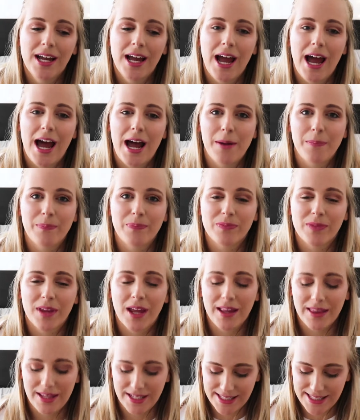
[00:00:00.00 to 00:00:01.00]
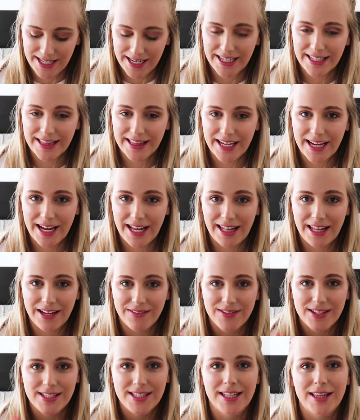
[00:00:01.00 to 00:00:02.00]
The second thing I
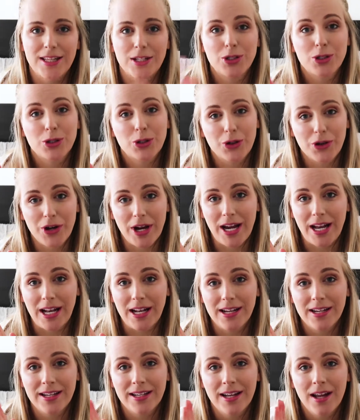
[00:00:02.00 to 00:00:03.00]
love is that the screen